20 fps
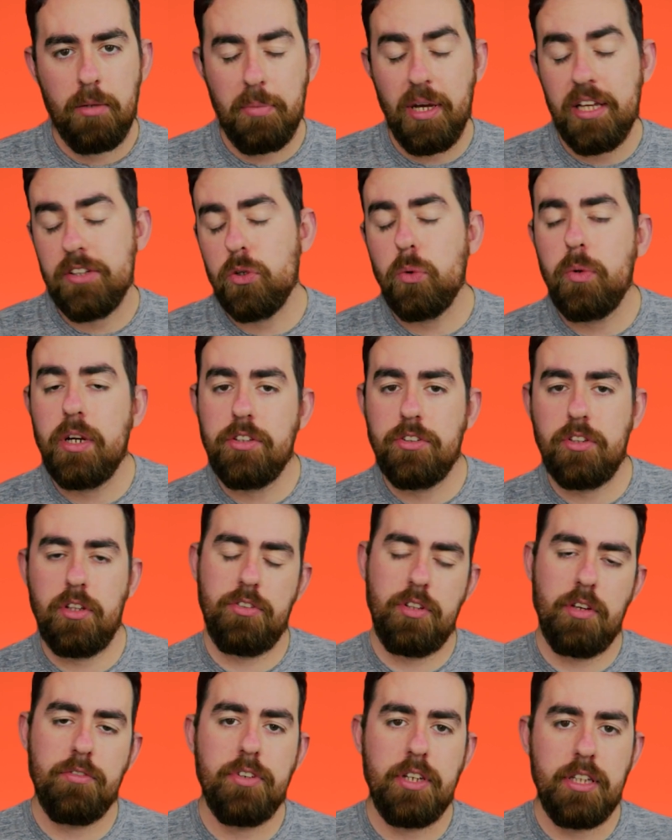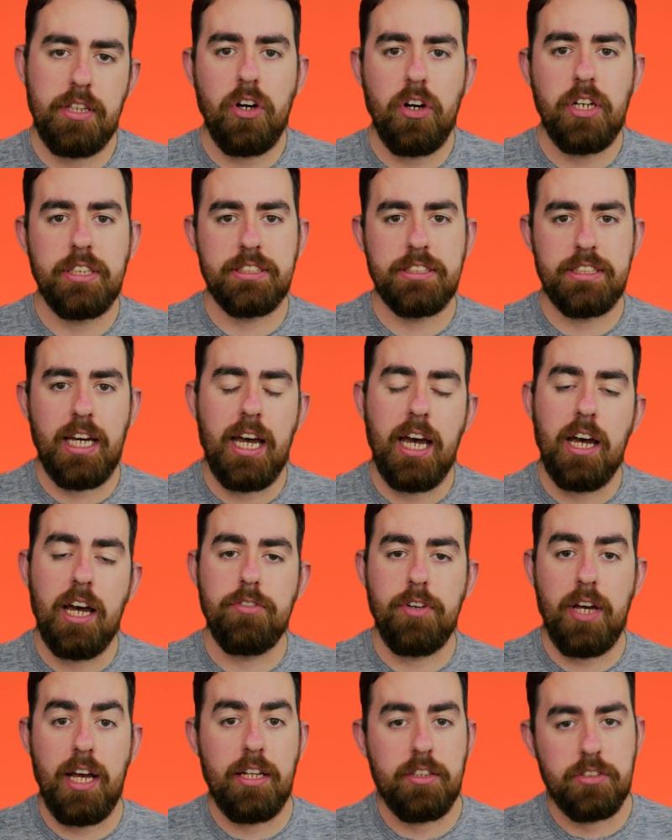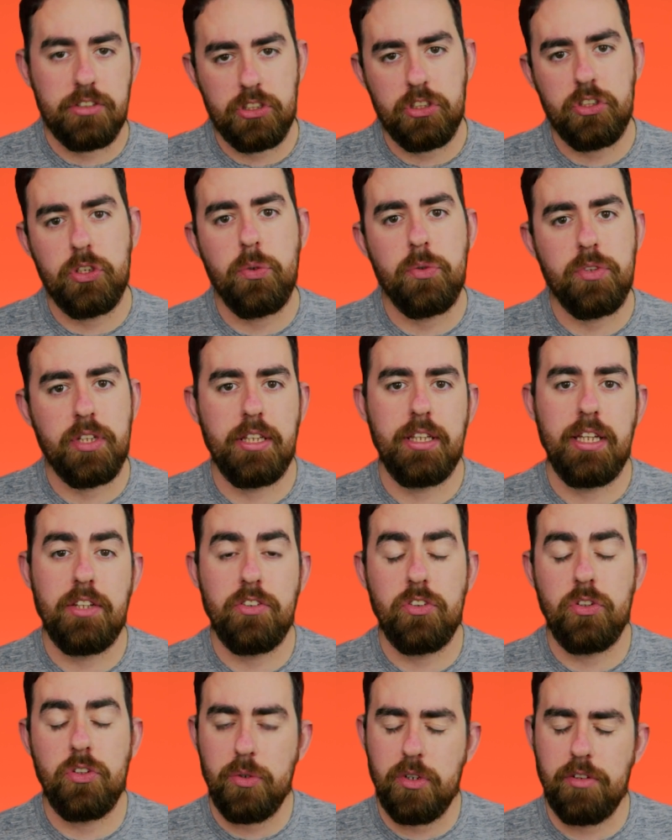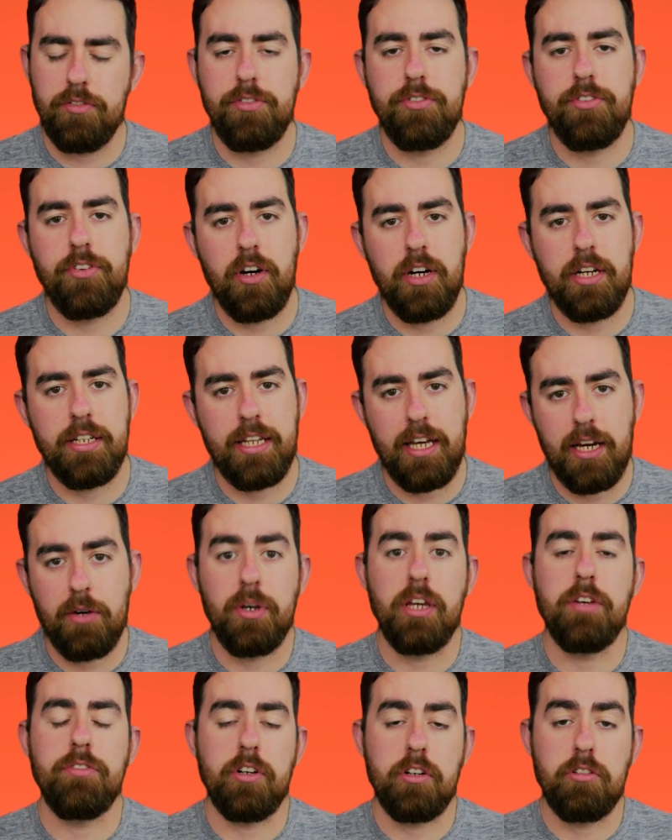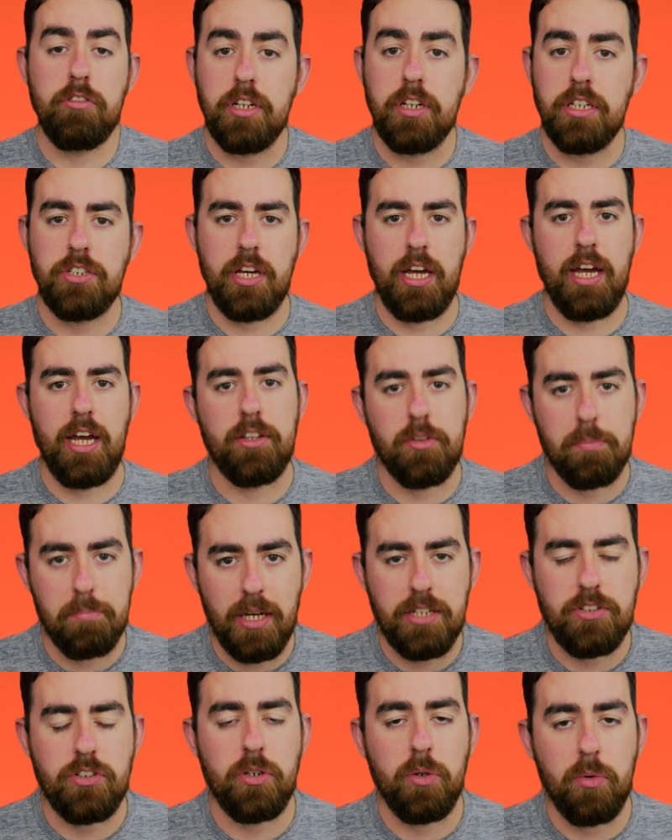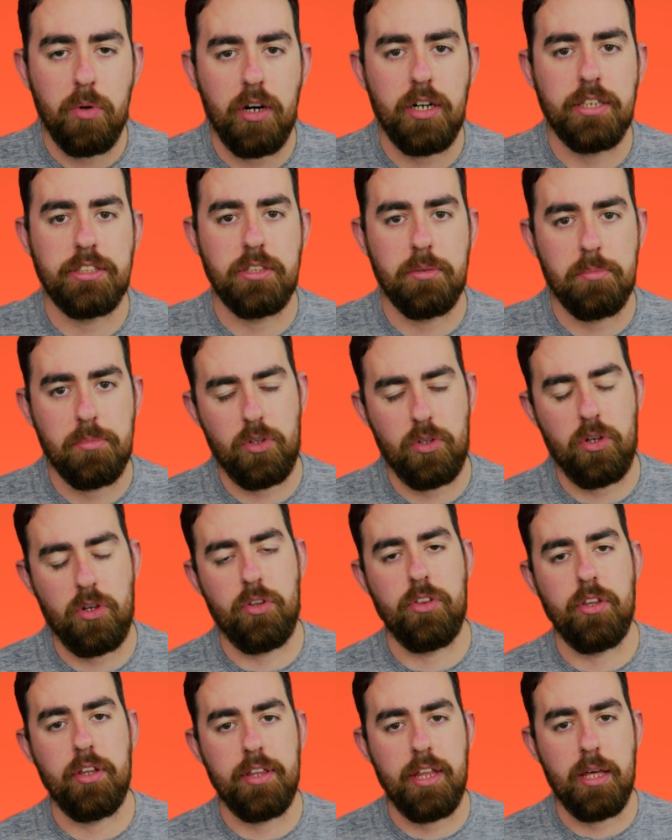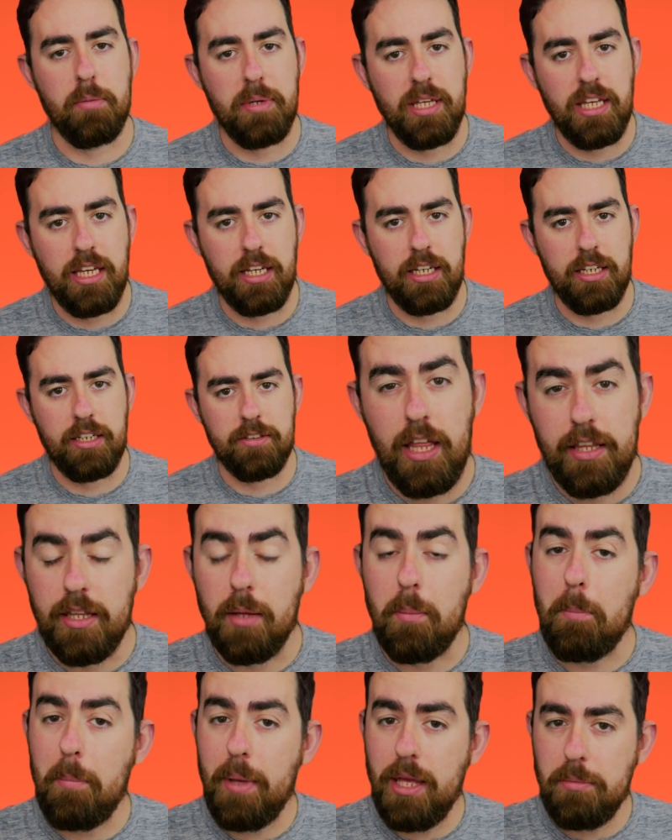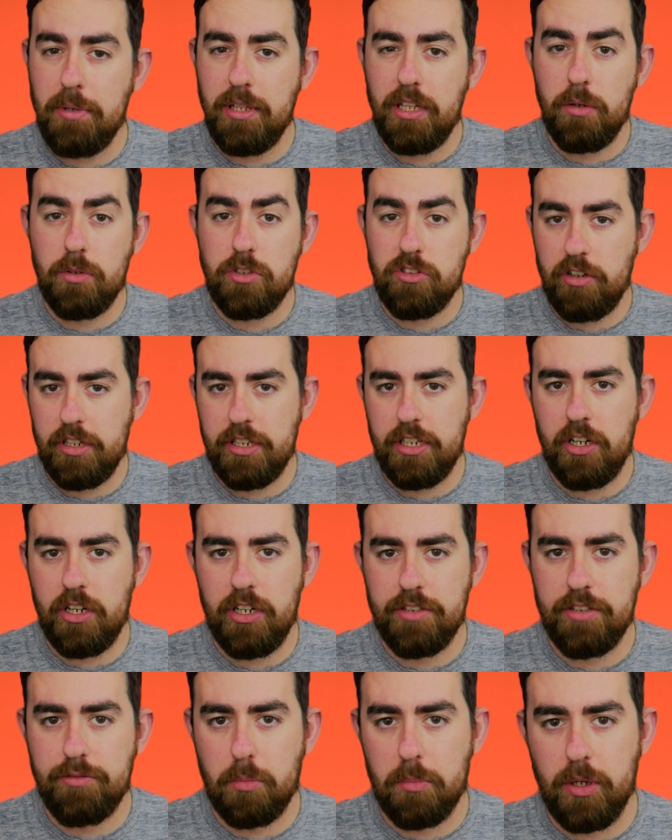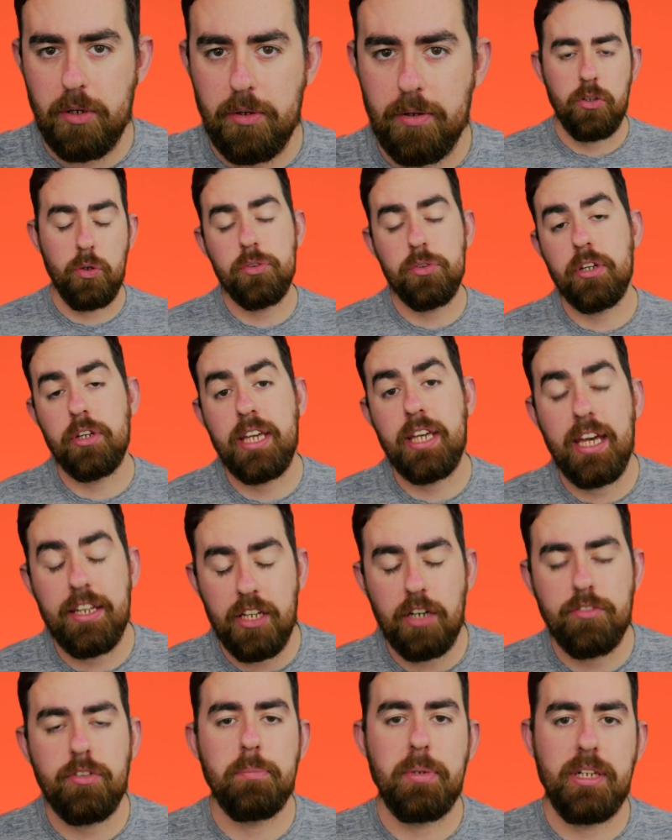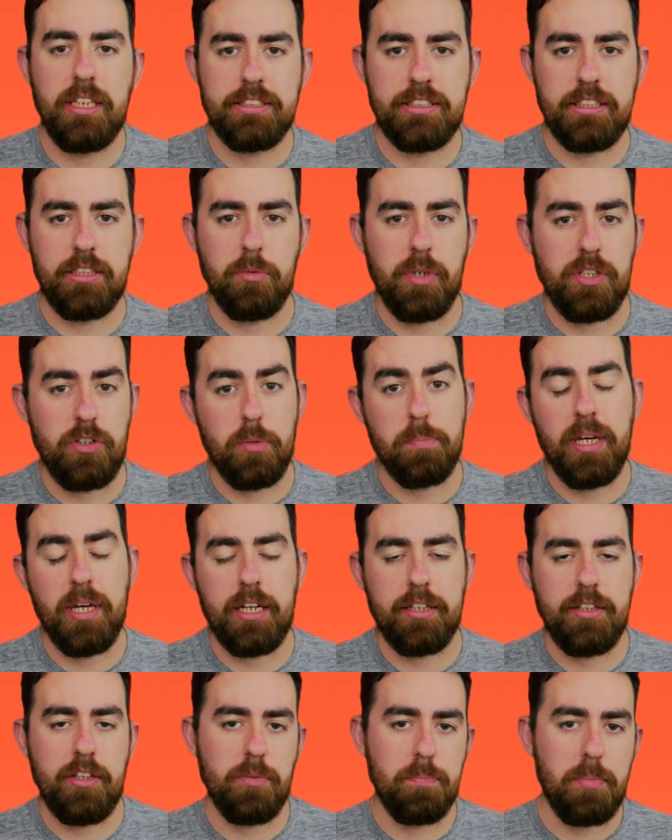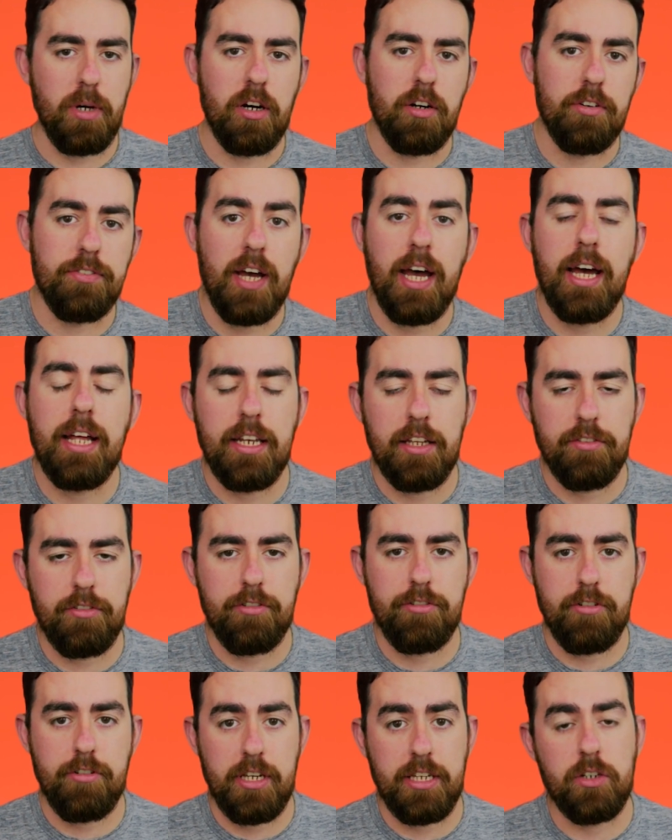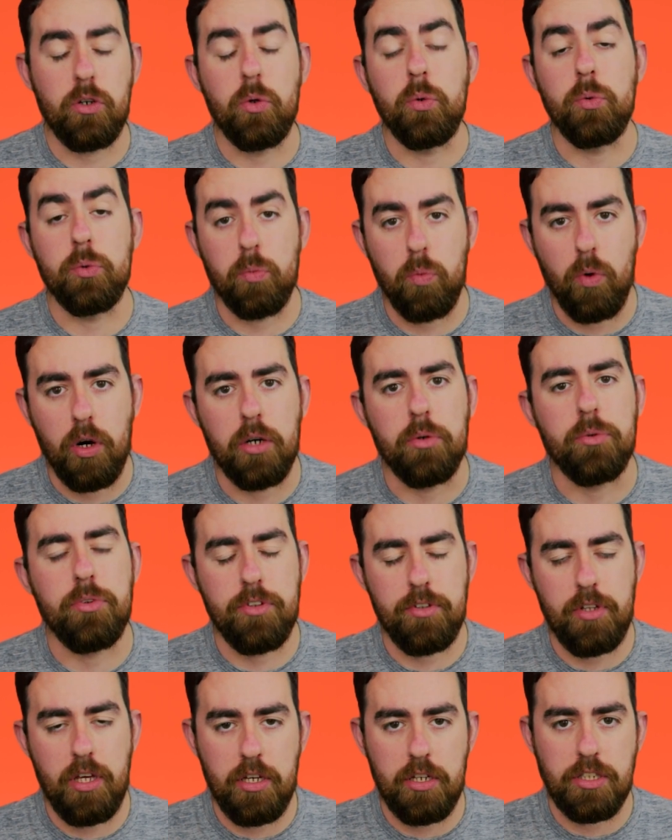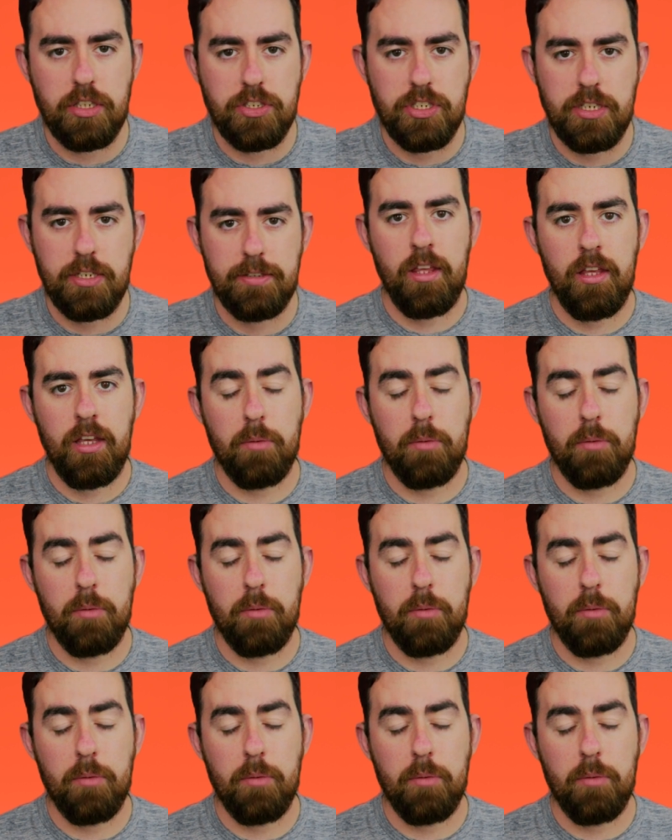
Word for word: But it's always uh, something nice to have, and using this you can find out if a creature has magical items on their being that maybe they were trying to hide from you. You also get another ability when you pick this path at level 3 called Wild Surge.